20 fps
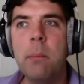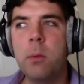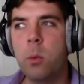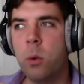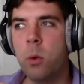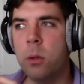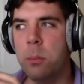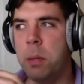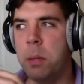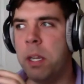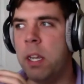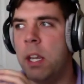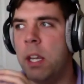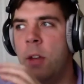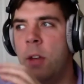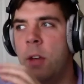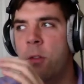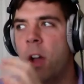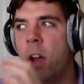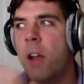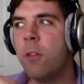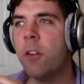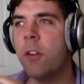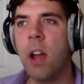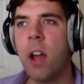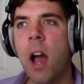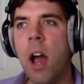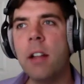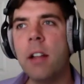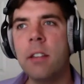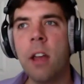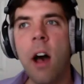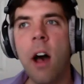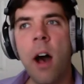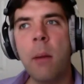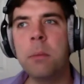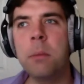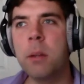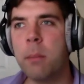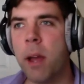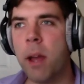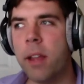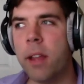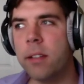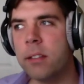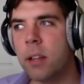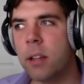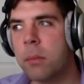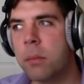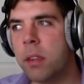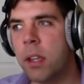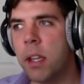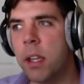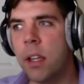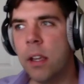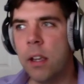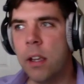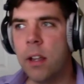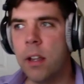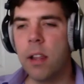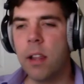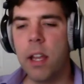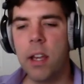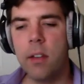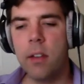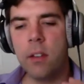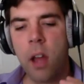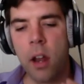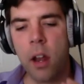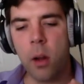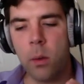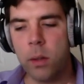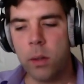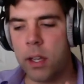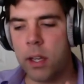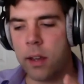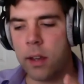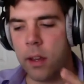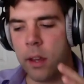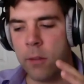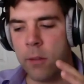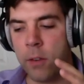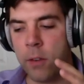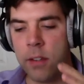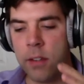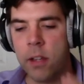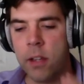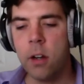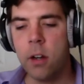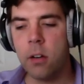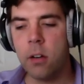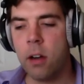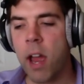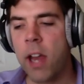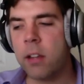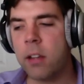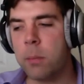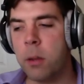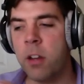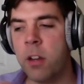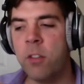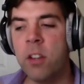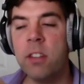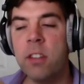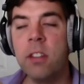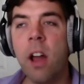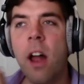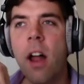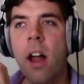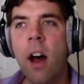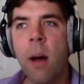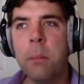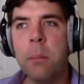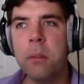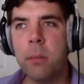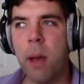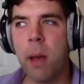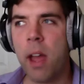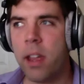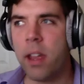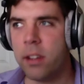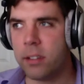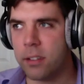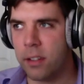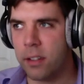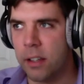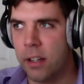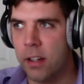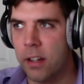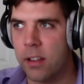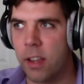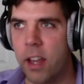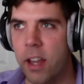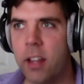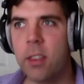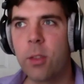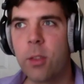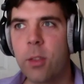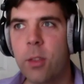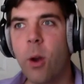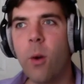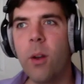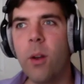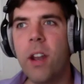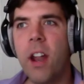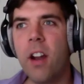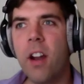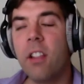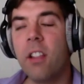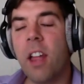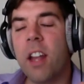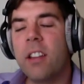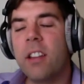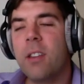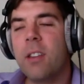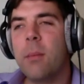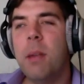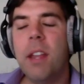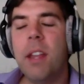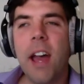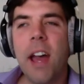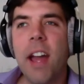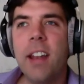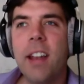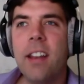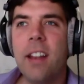would be if I forgot to optimize something, like it, not only if it's incorrect, but if it's not optimized, like throw an error. Like to me that